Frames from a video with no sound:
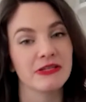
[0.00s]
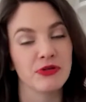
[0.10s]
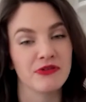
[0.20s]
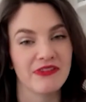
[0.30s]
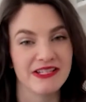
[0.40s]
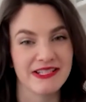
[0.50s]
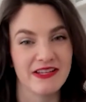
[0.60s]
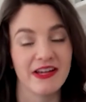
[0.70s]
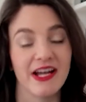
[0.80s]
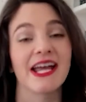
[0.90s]

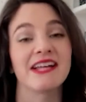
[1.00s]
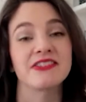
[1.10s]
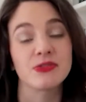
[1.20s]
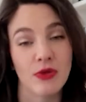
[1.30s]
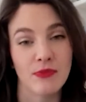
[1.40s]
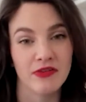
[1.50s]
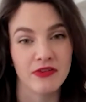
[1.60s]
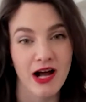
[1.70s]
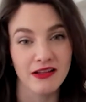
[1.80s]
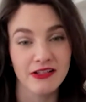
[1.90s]
pervasive against women of
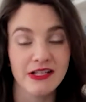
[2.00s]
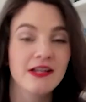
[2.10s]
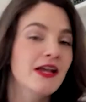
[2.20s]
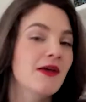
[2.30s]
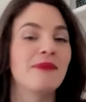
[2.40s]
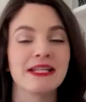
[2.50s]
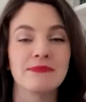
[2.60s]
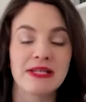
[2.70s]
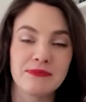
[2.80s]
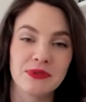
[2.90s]
color. Many
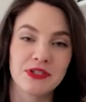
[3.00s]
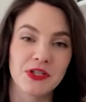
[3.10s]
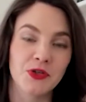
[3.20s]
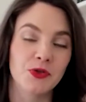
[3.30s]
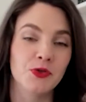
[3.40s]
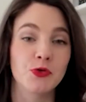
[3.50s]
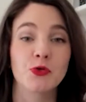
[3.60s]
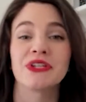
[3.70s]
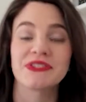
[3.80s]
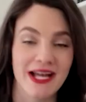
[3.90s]
people who
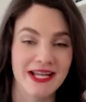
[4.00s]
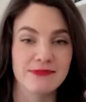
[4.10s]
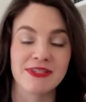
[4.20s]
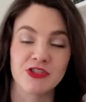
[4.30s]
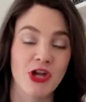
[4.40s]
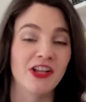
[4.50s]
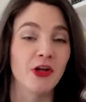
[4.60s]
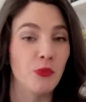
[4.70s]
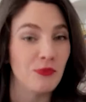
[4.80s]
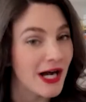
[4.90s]
criticized Michelle
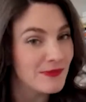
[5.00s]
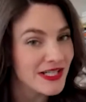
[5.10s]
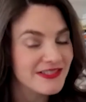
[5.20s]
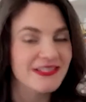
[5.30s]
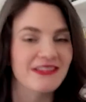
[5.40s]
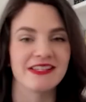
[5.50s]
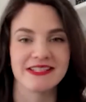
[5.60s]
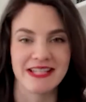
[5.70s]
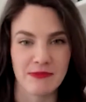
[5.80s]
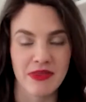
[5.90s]
Obama said the
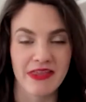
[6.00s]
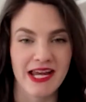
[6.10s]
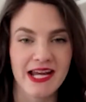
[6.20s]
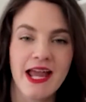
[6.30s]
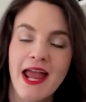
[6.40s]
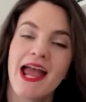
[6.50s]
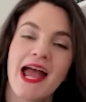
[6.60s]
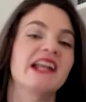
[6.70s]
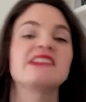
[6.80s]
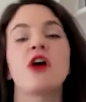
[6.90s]
same thing.
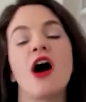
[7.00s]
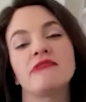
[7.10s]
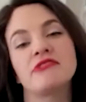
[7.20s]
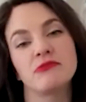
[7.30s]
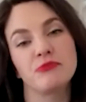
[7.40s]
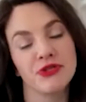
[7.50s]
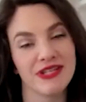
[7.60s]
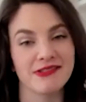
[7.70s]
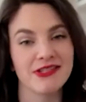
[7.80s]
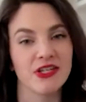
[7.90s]
And it's often
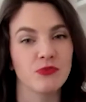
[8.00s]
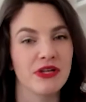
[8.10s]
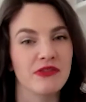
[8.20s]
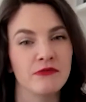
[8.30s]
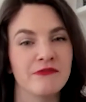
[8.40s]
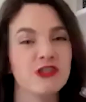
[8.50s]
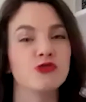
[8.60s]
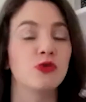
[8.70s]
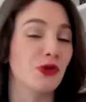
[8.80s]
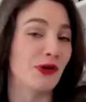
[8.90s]
presented with
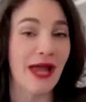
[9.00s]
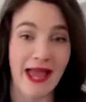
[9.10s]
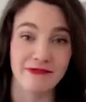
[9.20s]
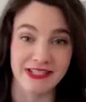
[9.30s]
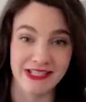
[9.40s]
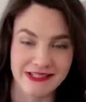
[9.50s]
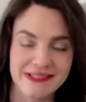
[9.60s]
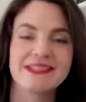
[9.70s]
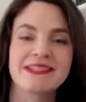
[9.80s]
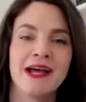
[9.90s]
visual
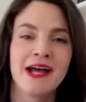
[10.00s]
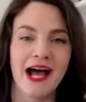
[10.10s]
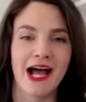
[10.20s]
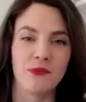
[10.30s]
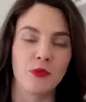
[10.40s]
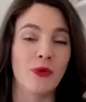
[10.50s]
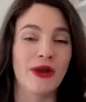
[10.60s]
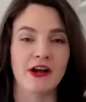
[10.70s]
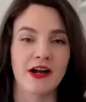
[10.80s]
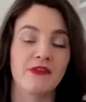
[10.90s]
evidence,
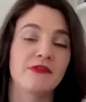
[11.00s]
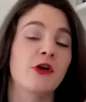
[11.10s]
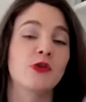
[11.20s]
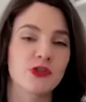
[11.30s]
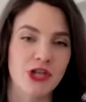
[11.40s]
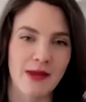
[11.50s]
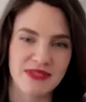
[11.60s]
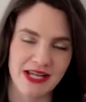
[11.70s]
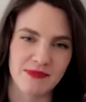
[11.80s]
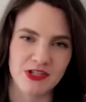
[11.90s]
where a photoshopped
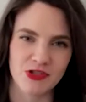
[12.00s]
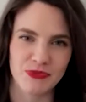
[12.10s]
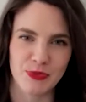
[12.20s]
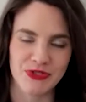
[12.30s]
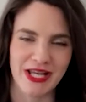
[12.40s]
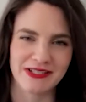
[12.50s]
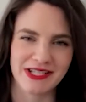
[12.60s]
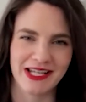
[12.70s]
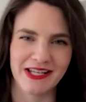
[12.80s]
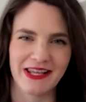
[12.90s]
image is
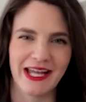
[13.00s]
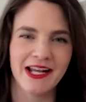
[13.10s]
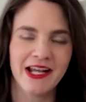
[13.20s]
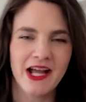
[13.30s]
presented that